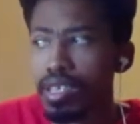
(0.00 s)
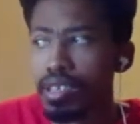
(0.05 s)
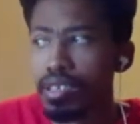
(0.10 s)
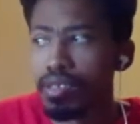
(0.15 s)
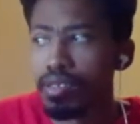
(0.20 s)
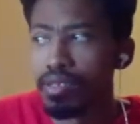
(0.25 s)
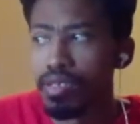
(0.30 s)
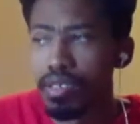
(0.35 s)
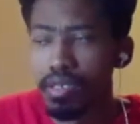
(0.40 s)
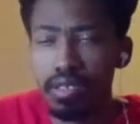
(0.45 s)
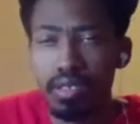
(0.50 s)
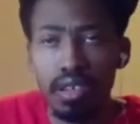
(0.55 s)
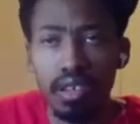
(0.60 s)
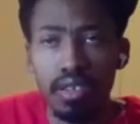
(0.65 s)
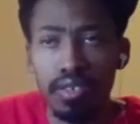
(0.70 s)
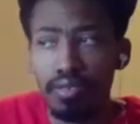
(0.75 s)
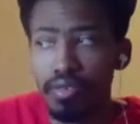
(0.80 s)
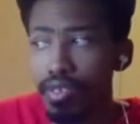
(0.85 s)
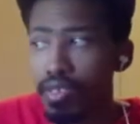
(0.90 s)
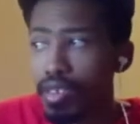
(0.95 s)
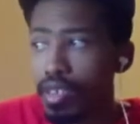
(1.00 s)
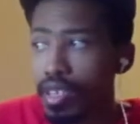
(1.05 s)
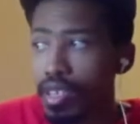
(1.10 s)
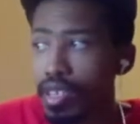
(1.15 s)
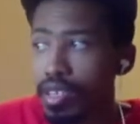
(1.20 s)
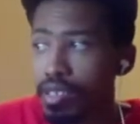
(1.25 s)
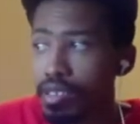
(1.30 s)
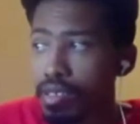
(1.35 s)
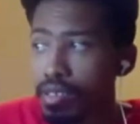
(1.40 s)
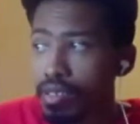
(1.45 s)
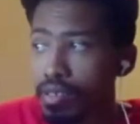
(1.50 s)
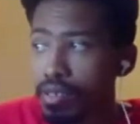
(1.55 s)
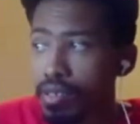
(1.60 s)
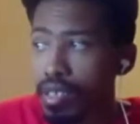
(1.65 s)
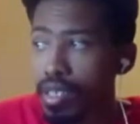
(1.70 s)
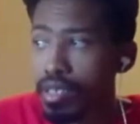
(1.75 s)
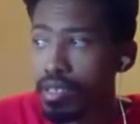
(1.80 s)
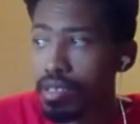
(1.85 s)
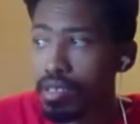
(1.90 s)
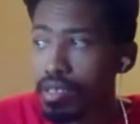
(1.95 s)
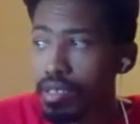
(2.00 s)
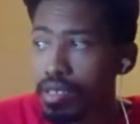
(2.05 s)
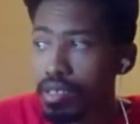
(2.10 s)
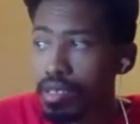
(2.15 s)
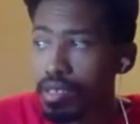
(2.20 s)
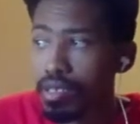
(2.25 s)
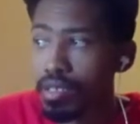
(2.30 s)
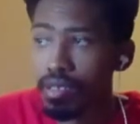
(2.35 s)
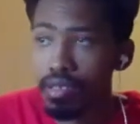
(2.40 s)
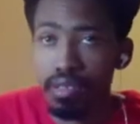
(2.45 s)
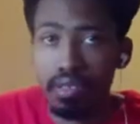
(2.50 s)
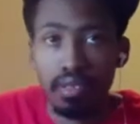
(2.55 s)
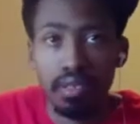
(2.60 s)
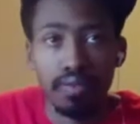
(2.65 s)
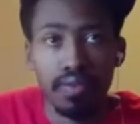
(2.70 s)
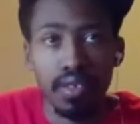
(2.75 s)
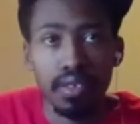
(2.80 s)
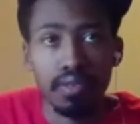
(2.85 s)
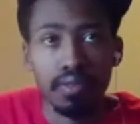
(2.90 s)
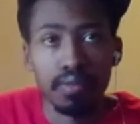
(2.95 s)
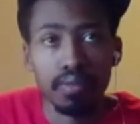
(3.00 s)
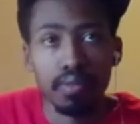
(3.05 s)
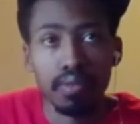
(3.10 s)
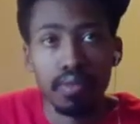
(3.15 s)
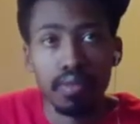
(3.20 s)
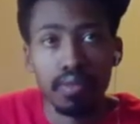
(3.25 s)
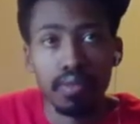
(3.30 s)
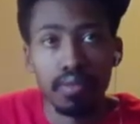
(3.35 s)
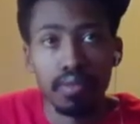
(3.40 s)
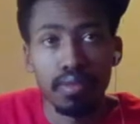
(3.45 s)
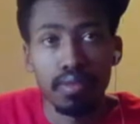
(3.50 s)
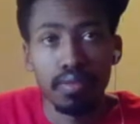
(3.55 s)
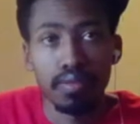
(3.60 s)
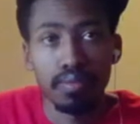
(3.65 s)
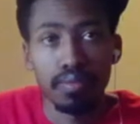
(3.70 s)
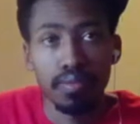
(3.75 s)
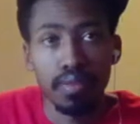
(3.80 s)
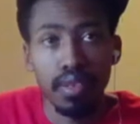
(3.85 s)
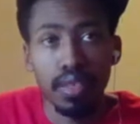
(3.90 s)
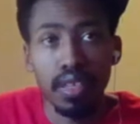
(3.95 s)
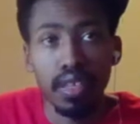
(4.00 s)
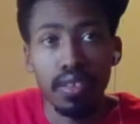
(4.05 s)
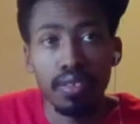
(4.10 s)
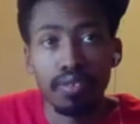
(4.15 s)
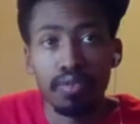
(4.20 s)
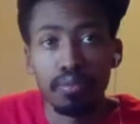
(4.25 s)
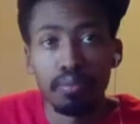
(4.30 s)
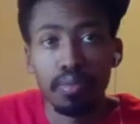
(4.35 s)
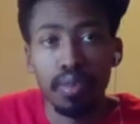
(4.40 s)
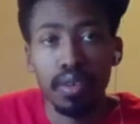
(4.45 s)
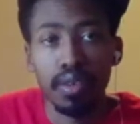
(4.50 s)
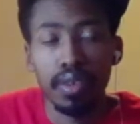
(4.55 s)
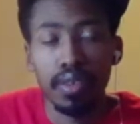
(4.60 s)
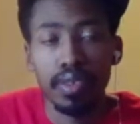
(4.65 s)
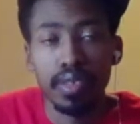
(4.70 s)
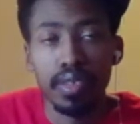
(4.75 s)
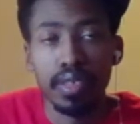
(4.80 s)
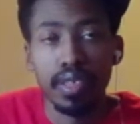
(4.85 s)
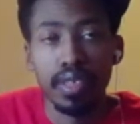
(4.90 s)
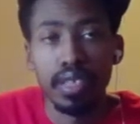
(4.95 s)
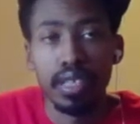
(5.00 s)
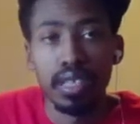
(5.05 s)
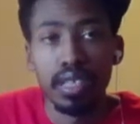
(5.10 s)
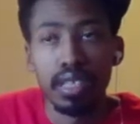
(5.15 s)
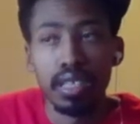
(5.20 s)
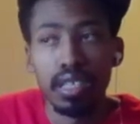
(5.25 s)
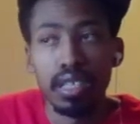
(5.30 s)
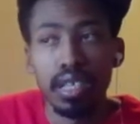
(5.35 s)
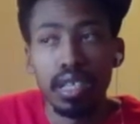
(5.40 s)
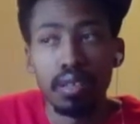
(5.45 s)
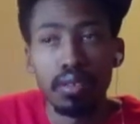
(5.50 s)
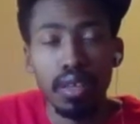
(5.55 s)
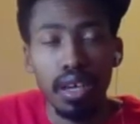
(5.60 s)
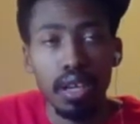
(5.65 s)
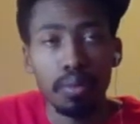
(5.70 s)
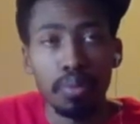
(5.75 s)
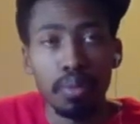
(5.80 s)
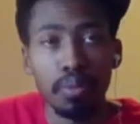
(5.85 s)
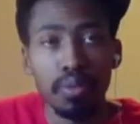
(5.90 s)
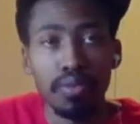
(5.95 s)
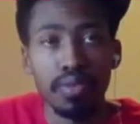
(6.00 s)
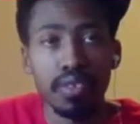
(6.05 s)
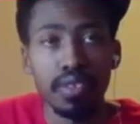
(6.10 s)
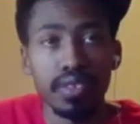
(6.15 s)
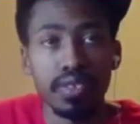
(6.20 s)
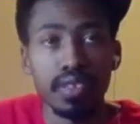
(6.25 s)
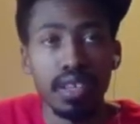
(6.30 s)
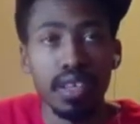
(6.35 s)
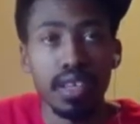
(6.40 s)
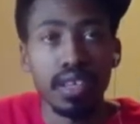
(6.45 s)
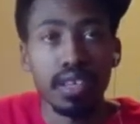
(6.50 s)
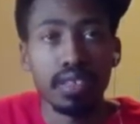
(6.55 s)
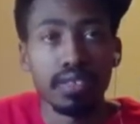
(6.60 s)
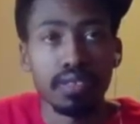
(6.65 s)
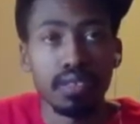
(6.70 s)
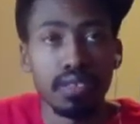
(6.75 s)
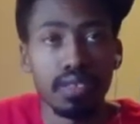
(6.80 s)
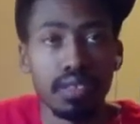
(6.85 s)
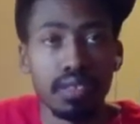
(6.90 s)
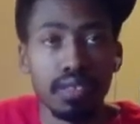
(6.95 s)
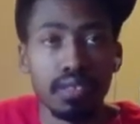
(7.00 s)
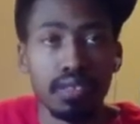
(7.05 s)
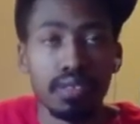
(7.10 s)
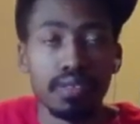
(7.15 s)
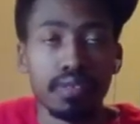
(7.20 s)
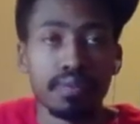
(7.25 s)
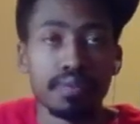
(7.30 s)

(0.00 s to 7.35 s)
on his non-throwing hand. So that's sort of a relief. But a lot of people criticize the